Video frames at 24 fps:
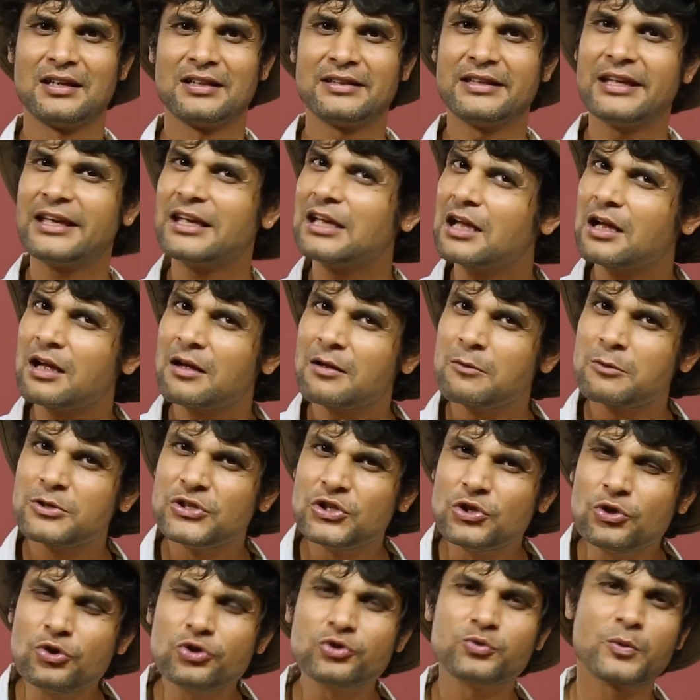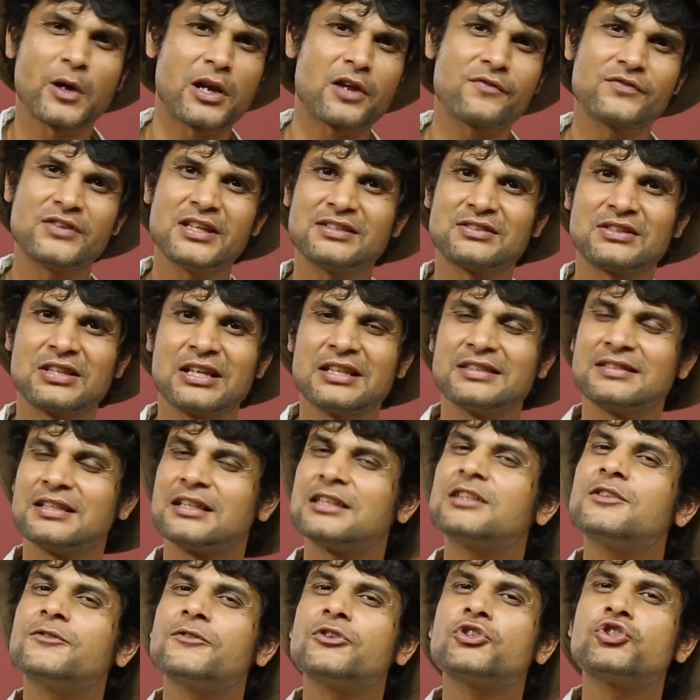They use one of these three
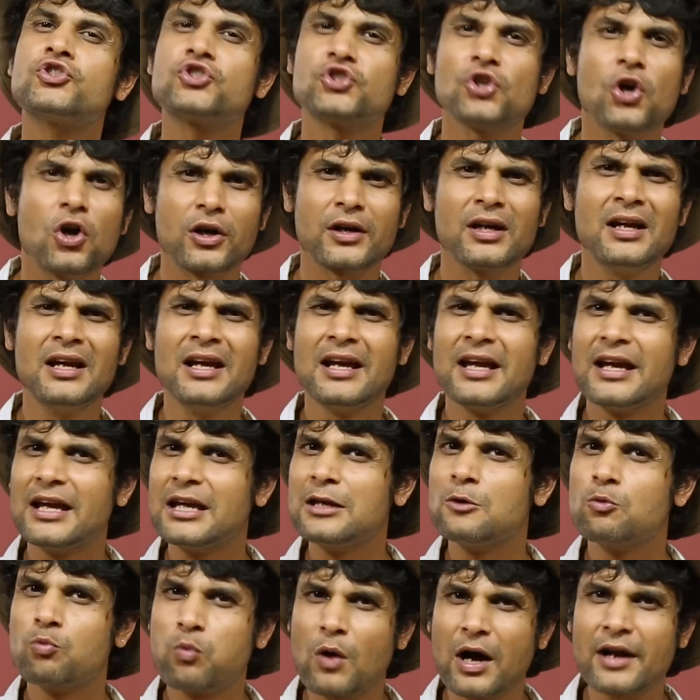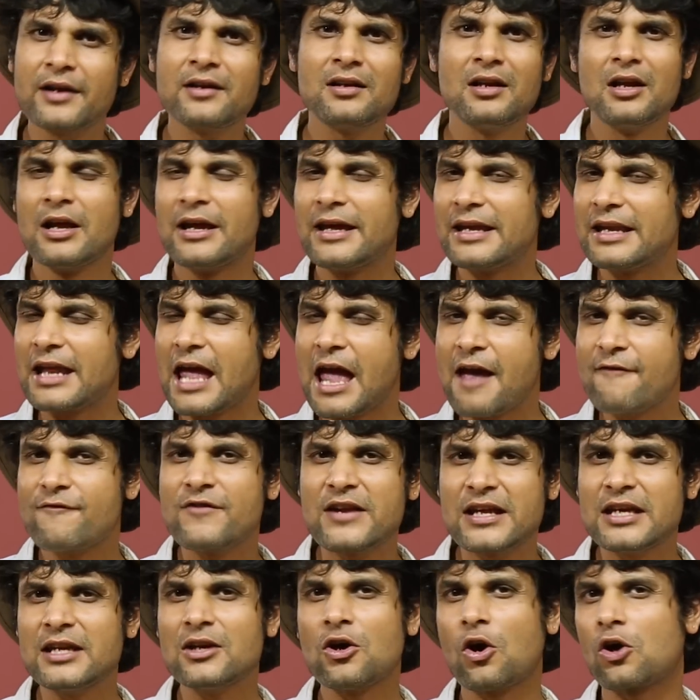things for sure in
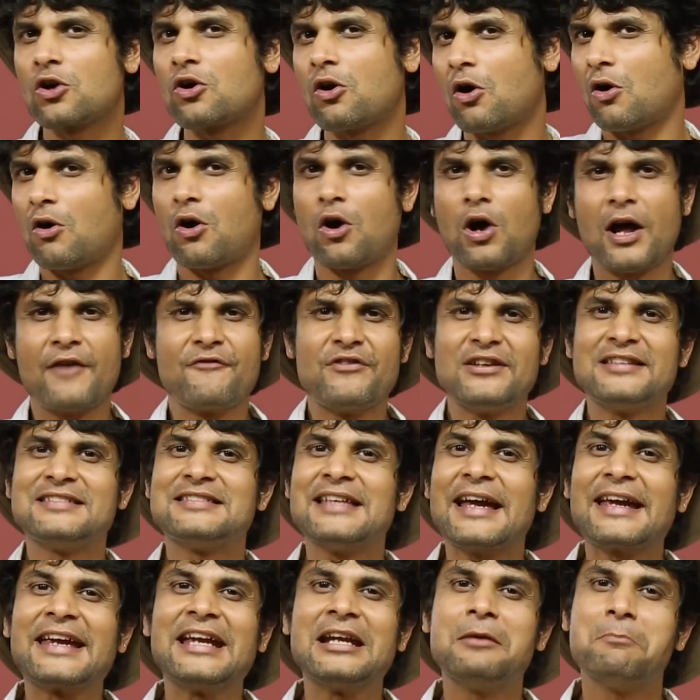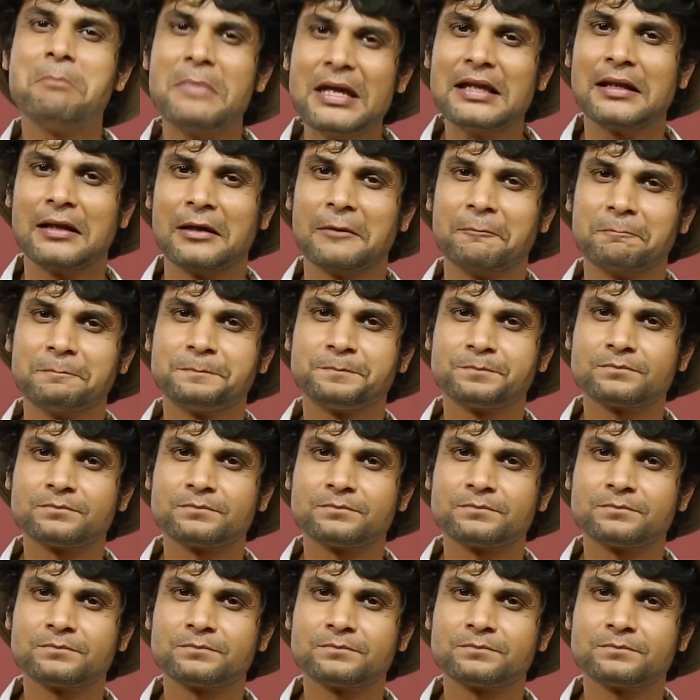every second meal.